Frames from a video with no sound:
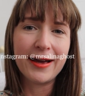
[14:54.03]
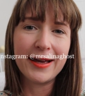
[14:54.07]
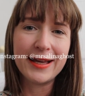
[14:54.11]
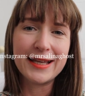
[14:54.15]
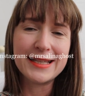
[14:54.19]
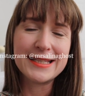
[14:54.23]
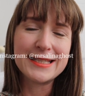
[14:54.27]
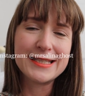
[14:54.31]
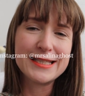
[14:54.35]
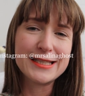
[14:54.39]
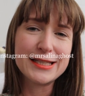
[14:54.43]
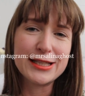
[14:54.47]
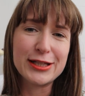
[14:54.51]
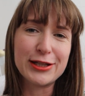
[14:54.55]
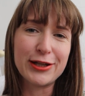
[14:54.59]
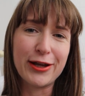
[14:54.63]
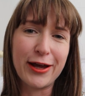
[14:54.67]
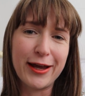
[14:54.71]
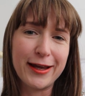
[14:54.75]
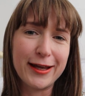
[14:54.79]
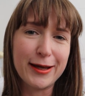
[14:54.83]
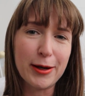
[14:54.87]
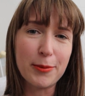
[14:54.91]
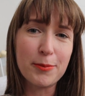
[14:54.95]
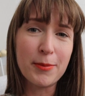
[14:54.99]
it's
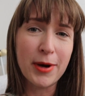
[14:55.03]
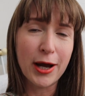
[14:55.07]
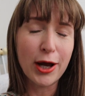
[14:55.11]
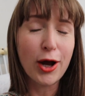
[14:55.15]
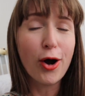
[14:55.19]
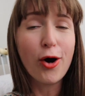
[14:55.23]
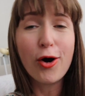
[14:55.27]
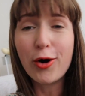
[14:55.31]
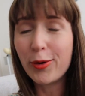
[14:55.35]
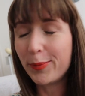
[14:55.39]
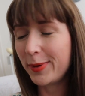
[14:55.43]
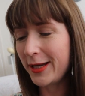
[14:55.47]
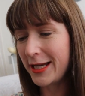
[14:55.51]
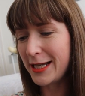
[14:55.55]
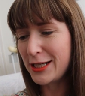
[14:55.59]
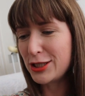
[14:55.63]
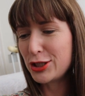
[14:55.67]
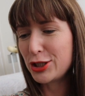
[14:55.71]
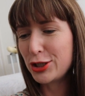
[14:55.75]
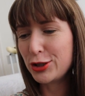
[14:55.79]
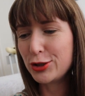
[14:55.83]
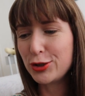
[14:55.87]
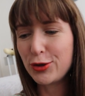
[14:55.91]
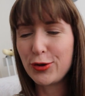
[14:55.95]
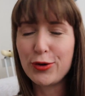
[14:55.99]
like my hobby
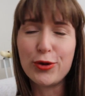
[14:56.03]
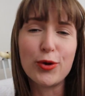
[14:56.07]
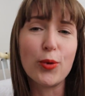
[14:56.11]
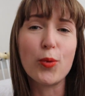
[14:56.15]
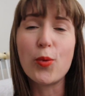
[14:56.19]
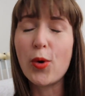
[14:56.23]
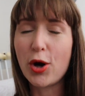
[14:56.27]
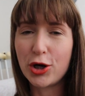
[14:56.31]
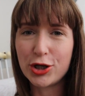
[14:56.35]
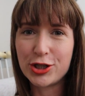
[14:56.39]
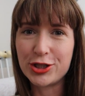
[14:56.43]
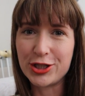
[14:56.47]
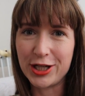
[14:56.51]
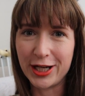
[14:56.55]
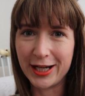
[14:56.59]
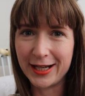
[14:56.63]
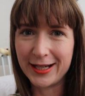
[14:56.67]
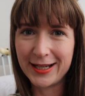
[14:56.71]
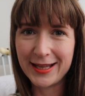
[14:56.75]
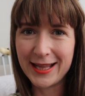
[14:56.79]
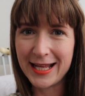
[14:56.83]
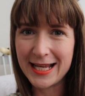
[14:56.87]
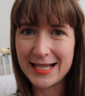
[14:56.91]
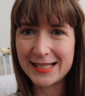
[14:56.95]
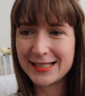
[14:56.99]
to do the
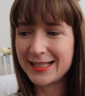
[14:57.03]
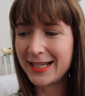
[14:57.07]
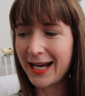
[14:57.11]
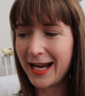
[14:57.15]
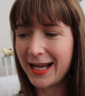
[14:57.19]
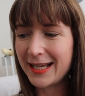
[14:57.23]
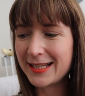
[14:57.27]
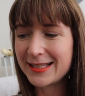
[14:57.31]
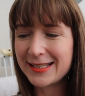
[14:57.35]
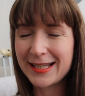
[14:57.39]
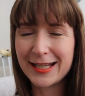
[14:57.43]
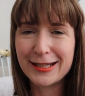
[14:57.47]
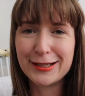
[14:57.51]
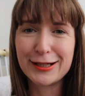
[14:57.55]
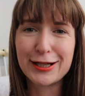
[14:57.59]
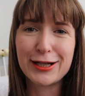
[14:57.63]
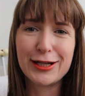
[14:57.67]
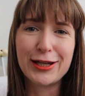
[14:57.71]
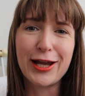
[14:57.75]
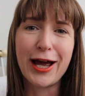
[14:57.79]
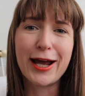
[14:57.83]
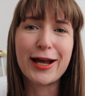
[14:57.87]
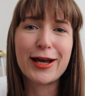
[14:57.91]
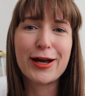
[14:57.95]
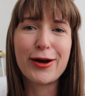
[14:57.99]
washing these days, and
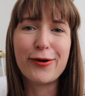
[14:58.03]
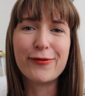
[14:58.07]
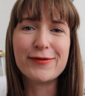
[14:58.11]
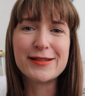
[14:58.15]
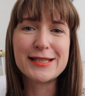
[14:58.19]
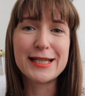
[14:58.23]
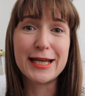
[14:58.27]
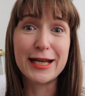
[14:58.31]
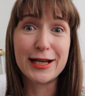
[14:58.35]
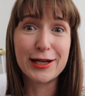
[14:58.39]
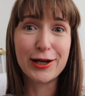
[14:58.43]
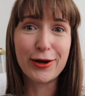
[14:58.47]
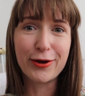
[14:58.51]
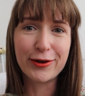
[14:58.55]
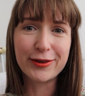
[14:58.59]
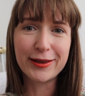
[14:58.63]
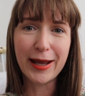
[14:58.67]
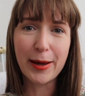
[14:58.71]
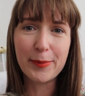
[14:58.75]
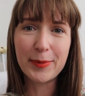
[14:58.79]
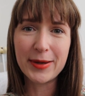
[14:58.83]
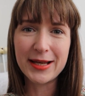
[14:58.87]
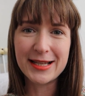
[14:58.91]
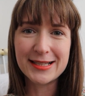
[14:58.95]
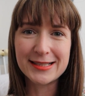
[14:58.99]
like obviously cloth
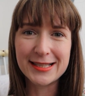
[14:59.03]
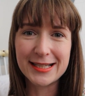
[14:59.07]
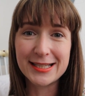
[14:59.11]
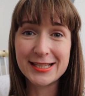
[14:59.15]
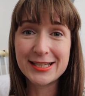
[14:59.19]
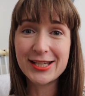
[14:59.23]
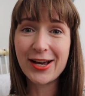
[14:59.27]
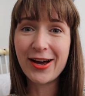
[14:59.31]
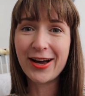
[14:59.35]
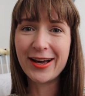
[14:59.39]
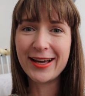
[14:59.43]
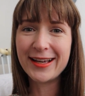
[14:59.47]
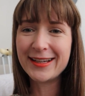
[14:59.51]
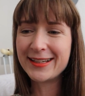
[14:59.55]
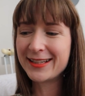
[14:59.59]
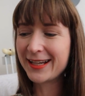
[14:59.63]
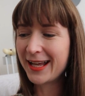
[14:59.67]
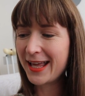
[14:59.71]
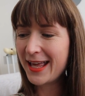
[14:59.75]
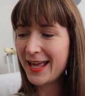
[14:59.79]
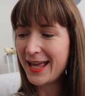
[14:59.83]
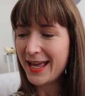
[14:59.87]
nappies aside,